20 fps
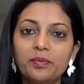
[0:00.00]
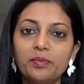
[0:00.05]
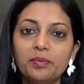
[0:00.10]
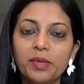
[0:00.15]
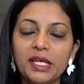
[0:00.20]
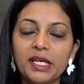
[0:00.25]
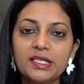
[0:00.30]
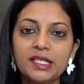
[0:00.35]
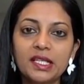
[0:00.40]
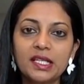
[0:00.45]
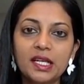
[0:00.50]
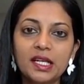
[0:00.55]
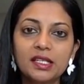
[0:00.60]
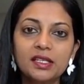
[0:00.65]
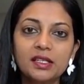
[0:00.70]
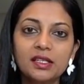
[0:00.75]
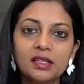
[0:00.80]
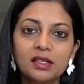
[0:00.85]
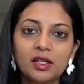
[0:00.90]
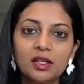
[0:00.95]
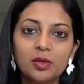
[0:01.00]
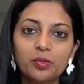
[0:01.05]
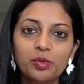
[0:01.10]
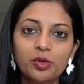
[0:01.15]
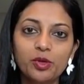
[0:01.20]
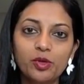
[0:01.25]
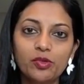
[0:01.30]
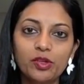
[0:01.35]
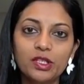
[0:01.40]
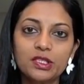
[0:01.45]
Basically, the
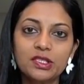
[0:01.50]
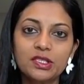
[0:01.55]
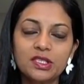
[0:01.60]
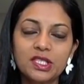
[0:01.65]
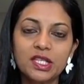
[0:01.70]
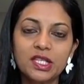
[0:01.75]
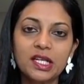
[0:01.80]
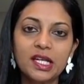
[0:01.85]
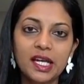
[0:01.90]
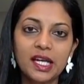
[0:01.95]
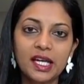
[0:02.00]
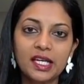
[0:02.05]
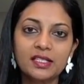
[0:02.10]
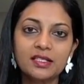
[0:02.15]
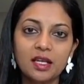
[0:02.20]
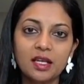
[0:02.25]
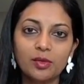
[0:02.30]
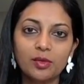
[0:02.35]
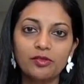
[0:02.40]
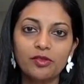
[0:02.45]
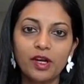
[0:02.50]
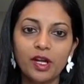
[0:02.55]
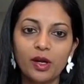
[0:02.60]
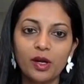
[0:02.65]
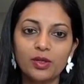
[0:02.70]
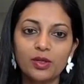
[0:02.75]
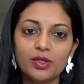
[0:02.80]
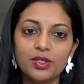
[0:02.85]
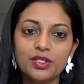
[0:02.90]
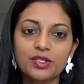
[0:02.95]
approvals delayed some of our
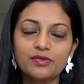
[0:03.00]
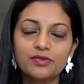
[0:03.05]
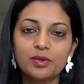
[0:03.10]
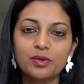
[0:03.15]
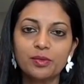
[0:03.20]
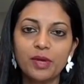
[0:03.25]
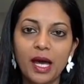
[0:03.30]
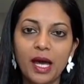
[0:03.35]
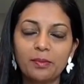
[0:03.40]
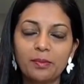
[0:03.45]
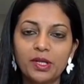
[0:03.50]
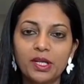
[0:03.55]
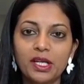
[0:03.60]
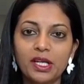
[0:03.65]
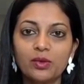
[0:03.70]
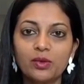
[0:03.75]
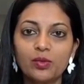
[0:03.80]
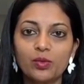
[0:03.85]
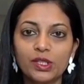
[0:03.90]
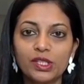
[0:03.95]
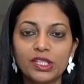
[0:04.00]
launches from happening within